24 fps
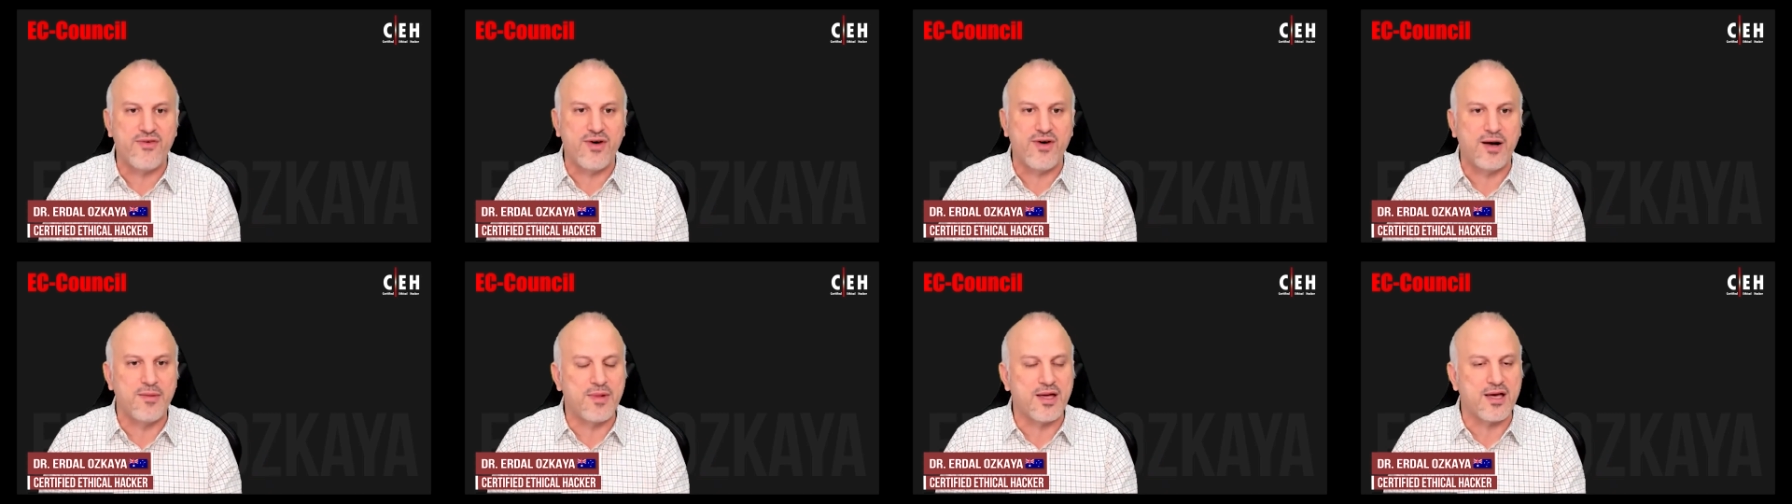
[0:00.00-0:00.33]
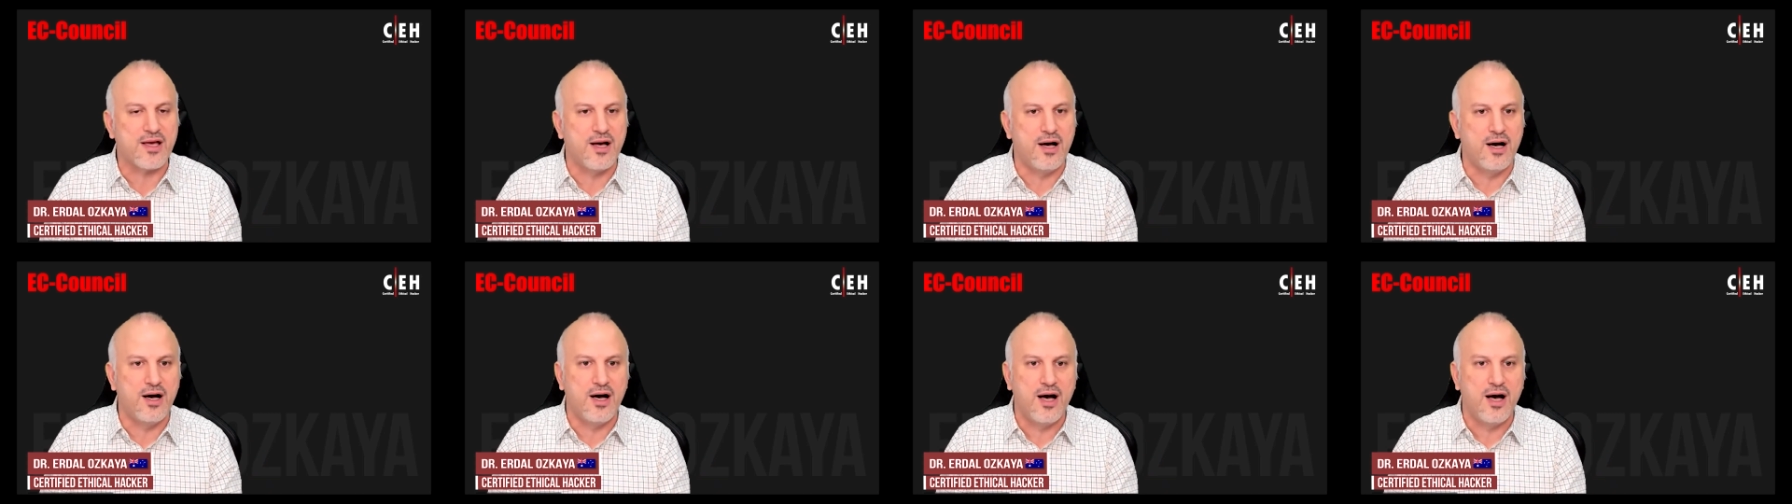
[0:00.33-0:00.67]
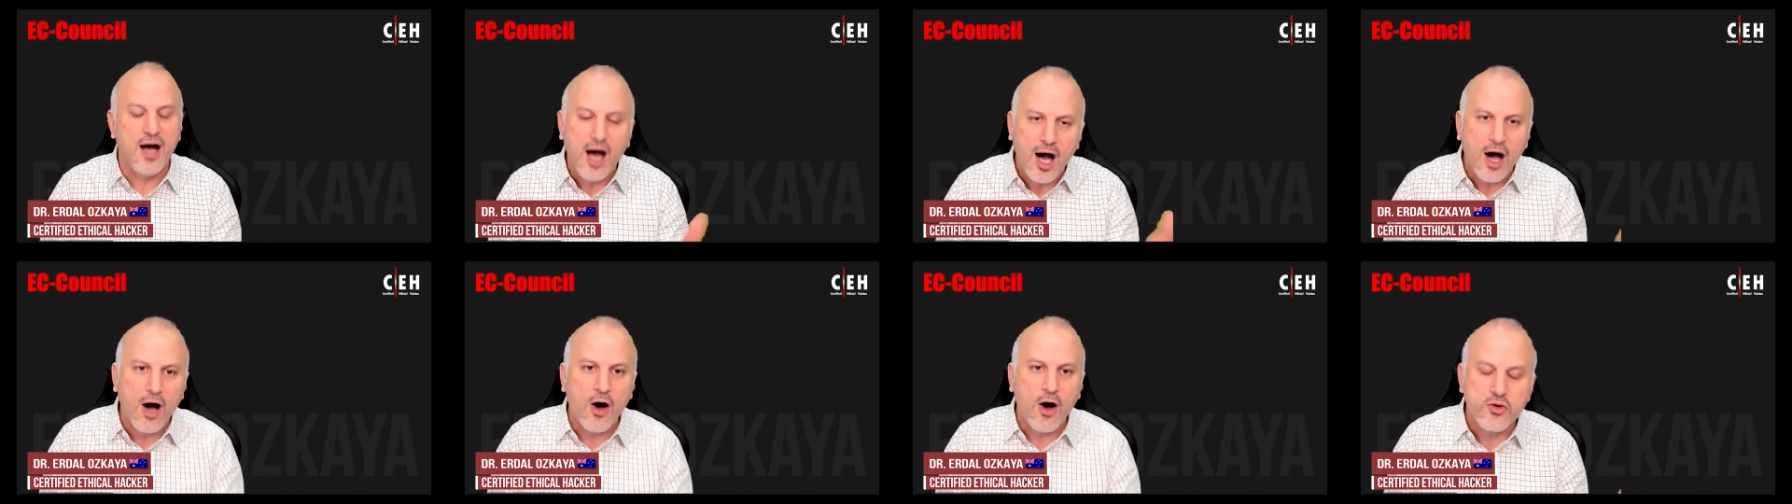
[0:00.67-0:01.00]
I'm like,
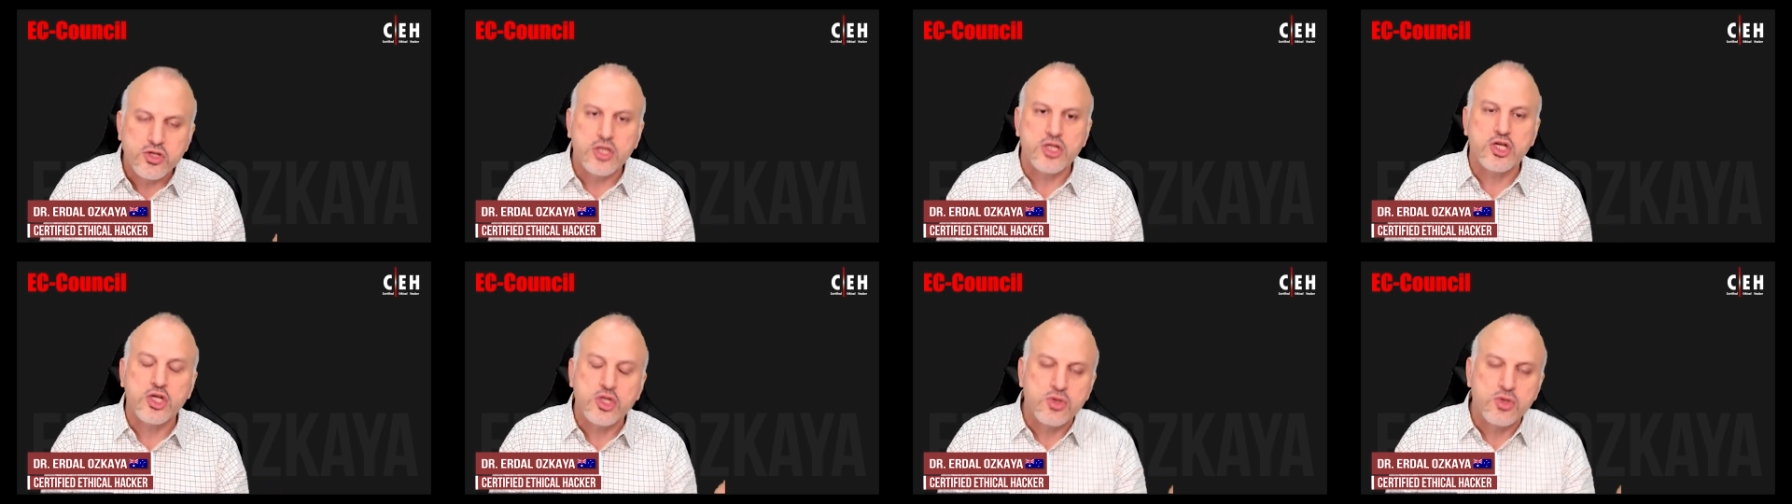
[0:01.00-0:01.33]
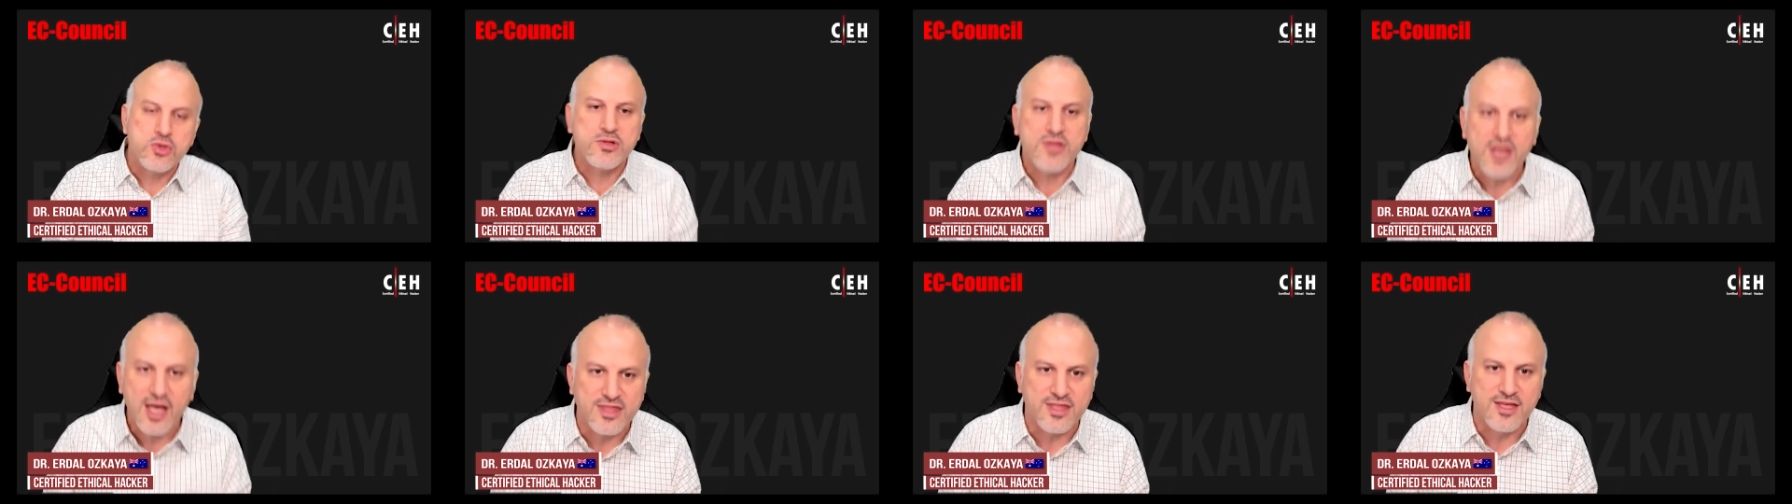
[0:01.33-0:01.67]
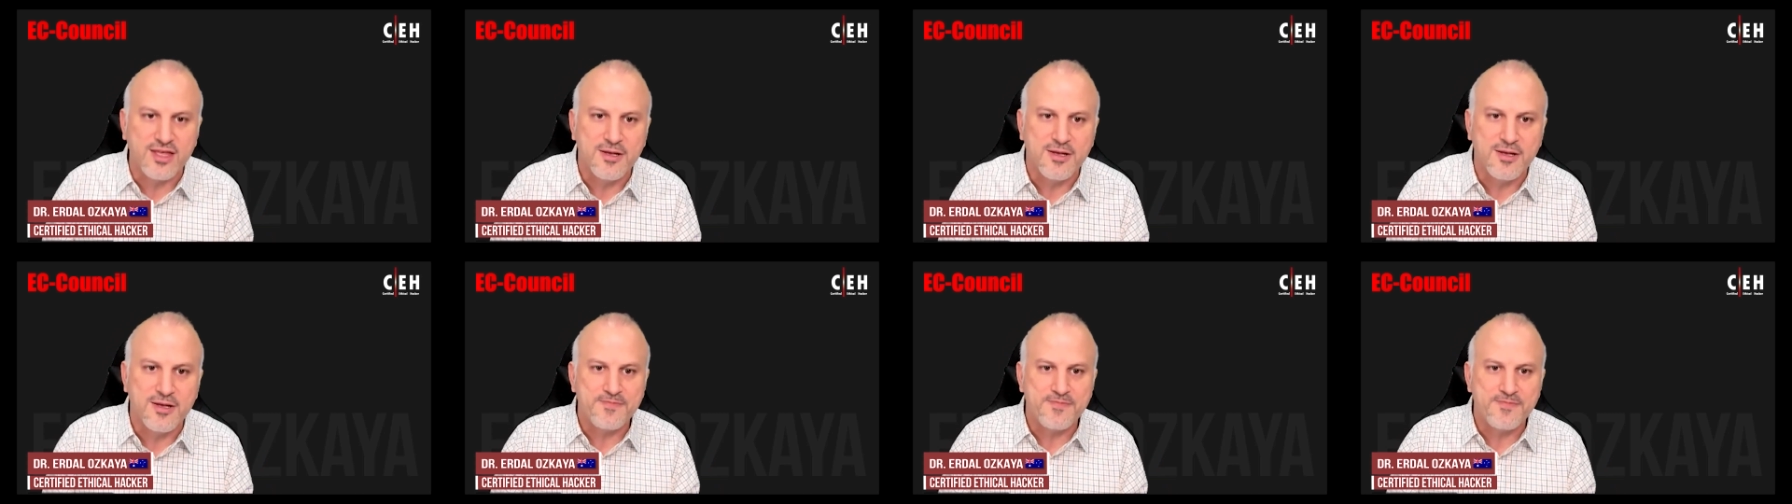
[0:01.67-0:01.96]
how did he do that?